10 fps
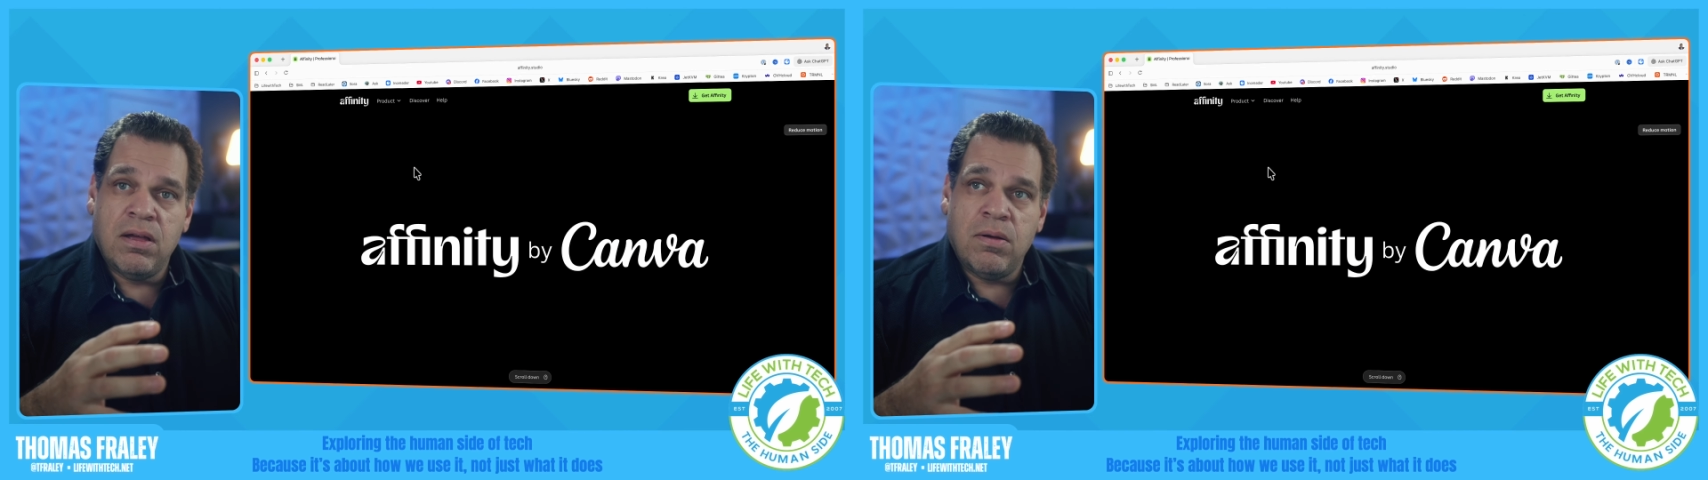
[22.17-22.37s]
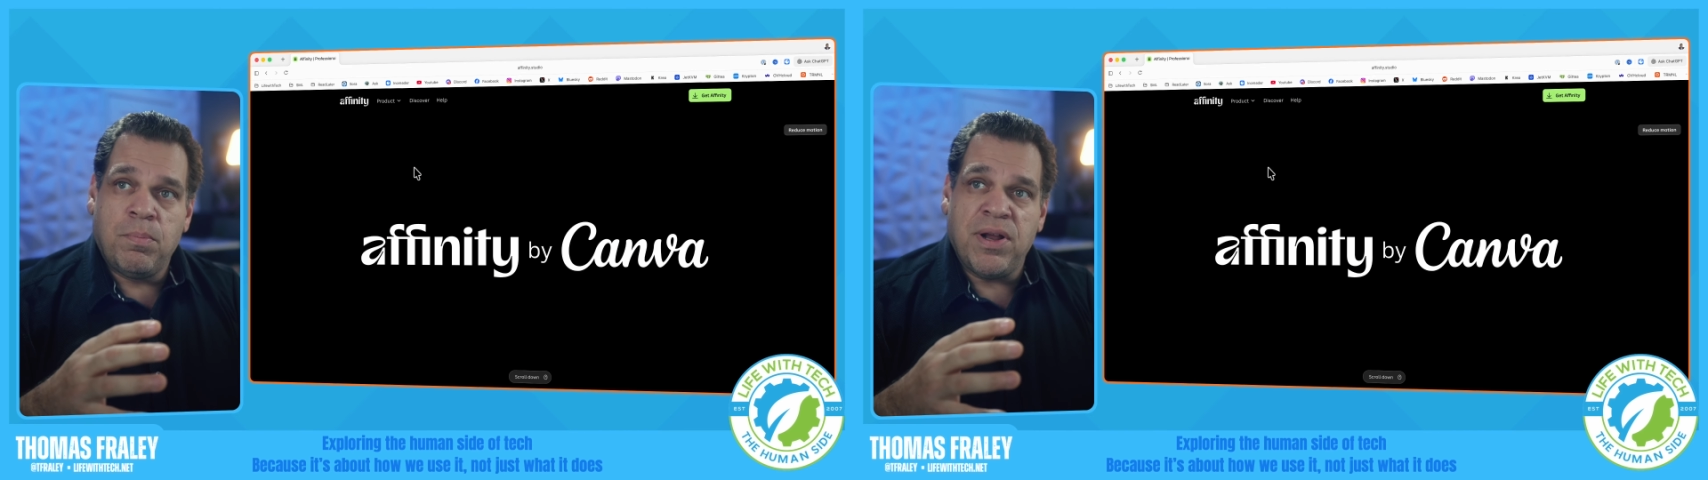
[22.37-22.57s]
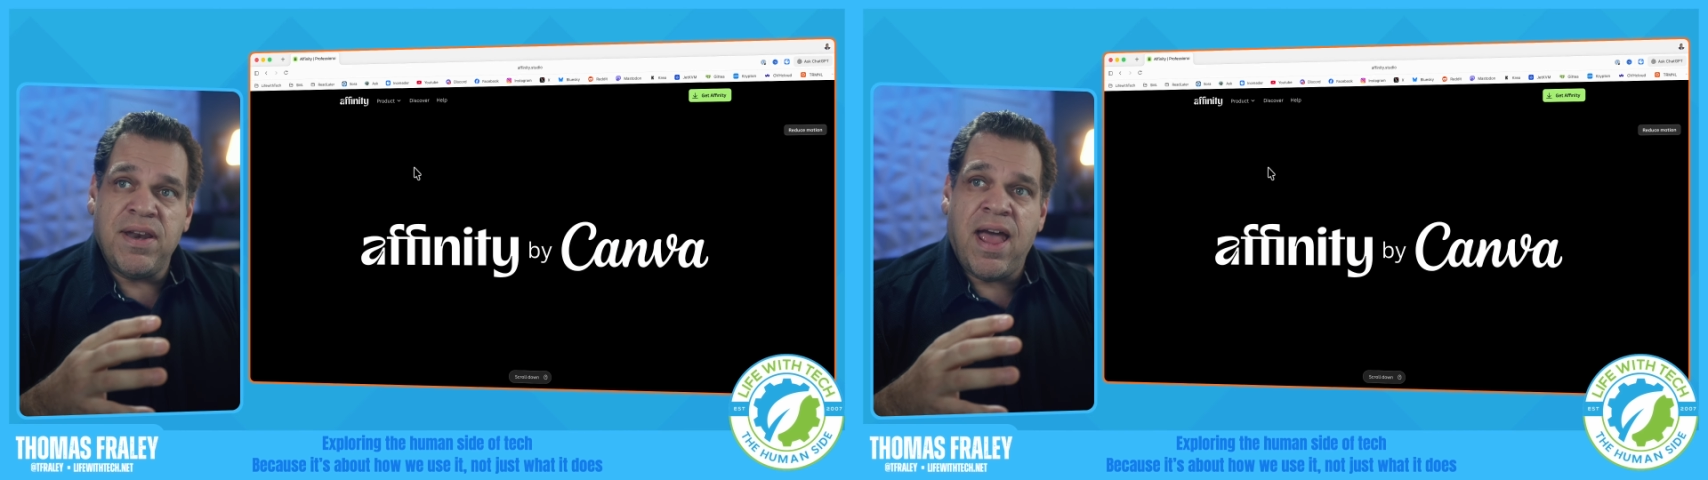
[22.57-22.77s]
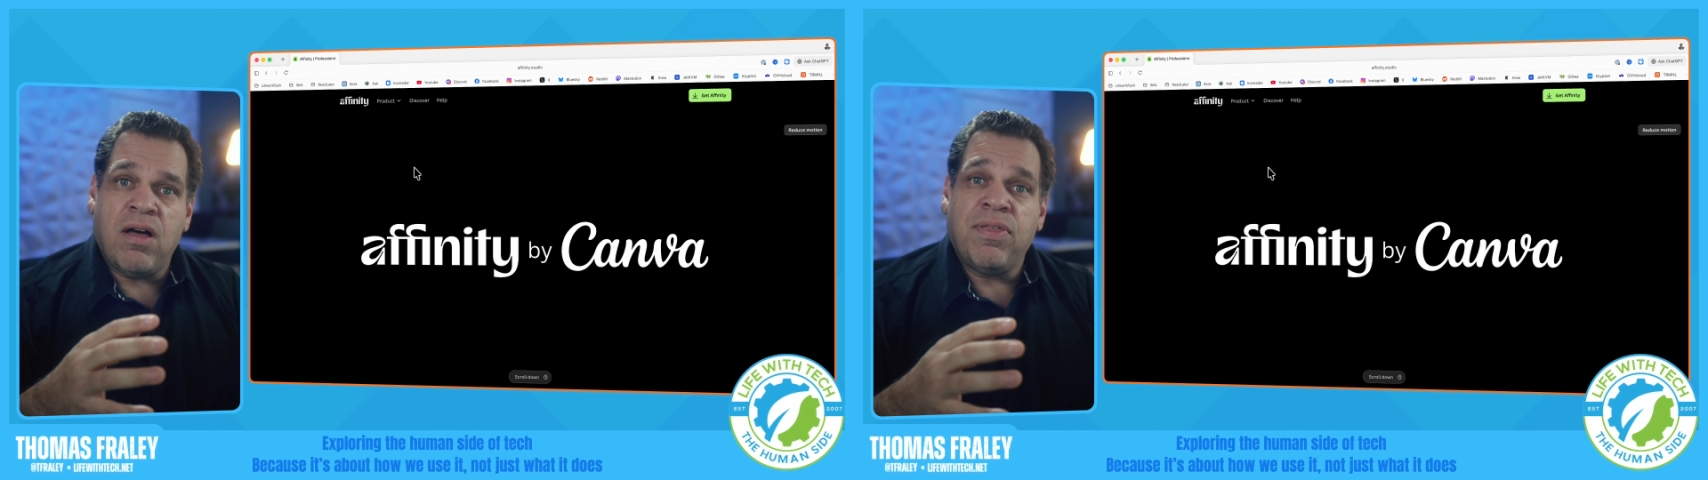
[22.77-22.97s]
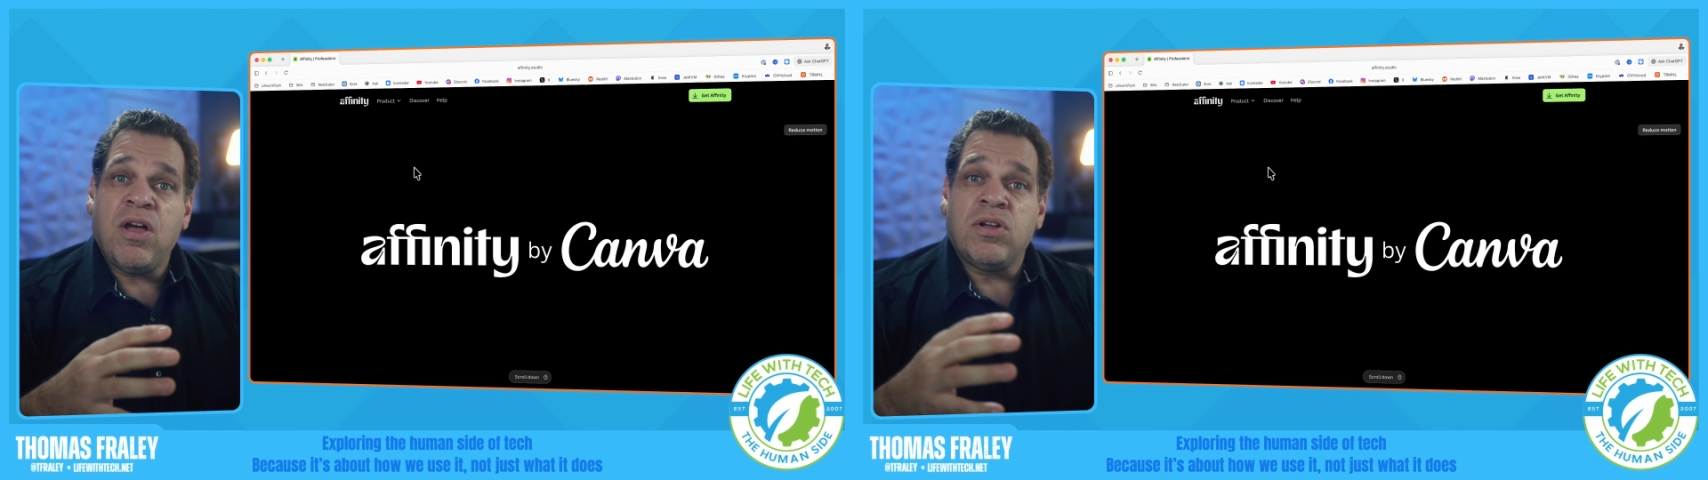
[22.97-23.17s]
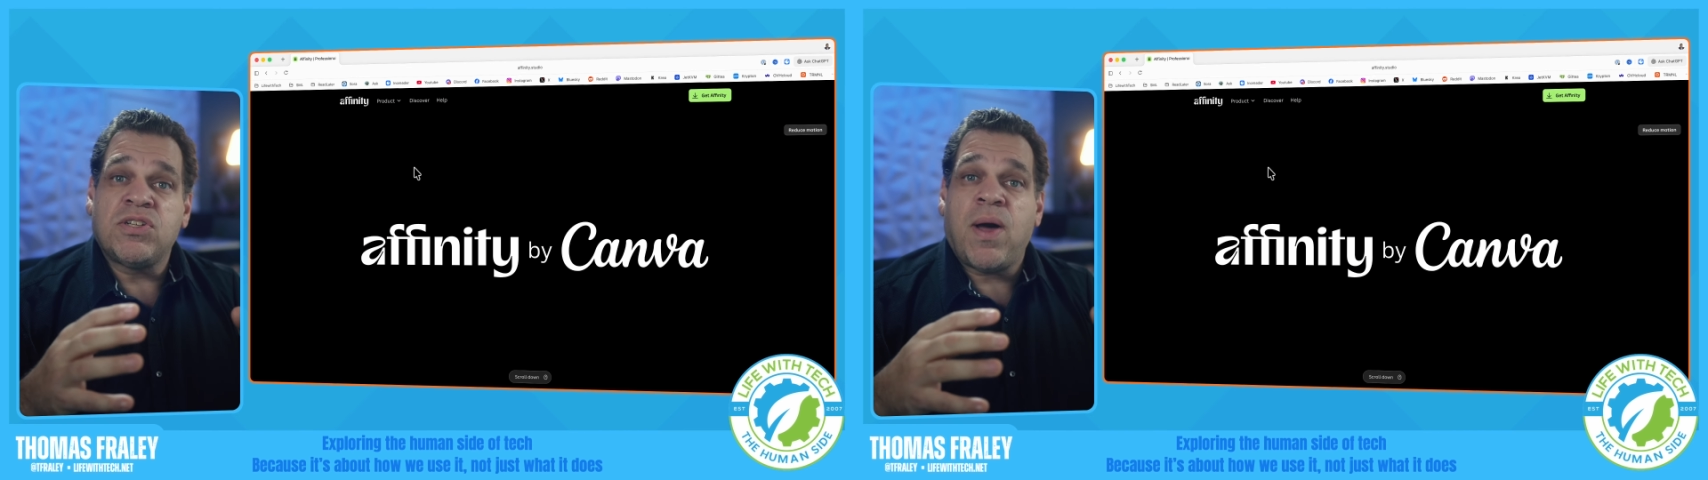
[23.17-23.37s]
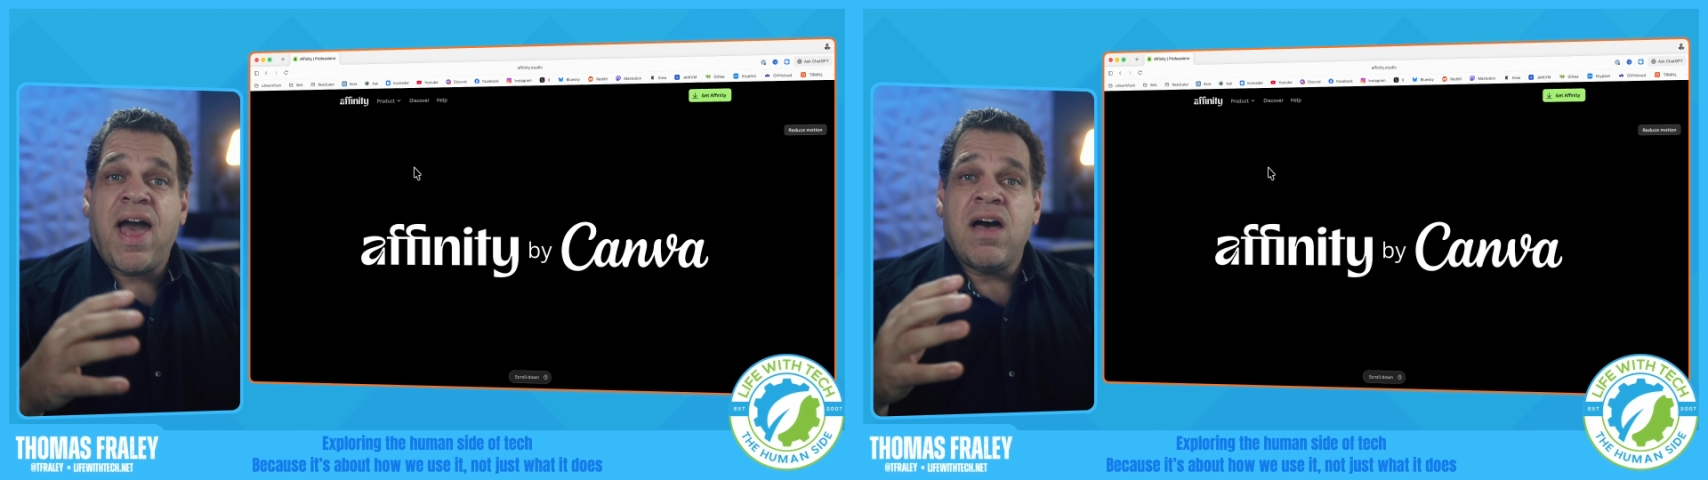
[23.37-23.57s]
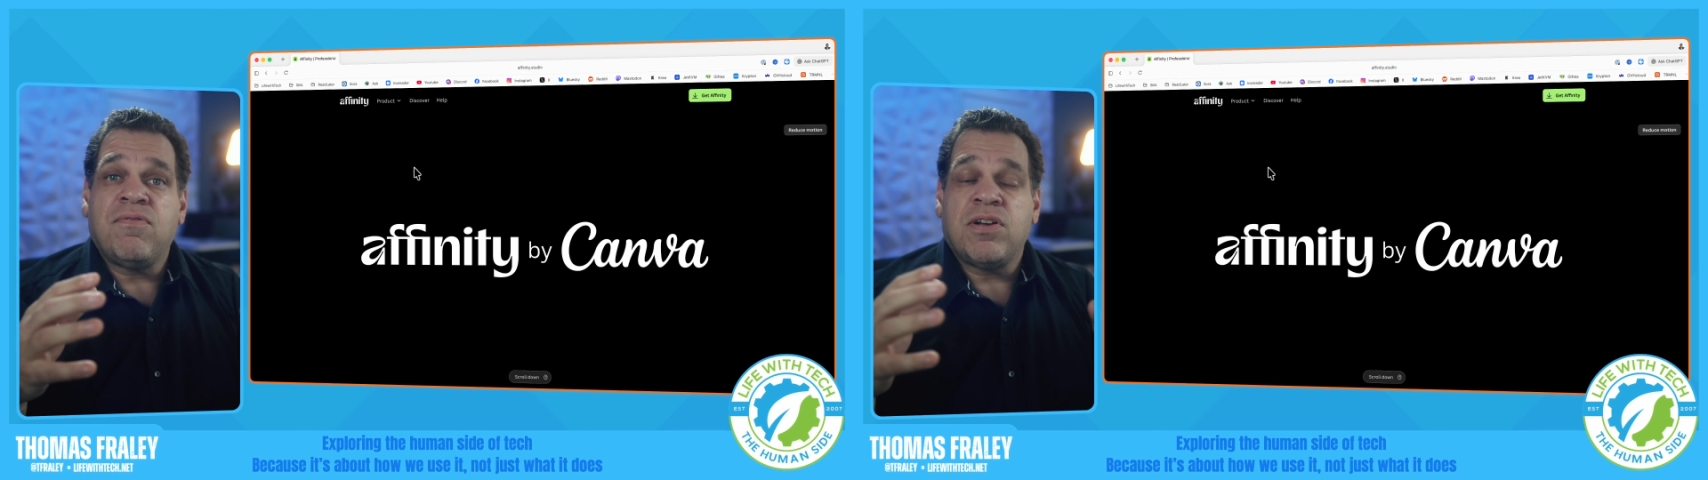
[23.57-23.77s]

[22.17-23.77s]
but now they also have a